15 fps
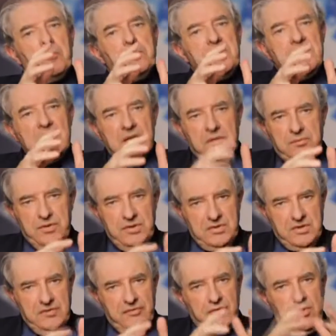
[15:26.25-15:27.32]
being
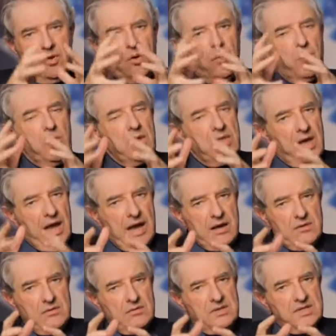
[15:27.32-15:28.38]
beautiful
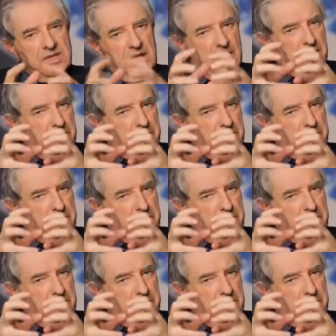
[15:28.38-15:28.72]
without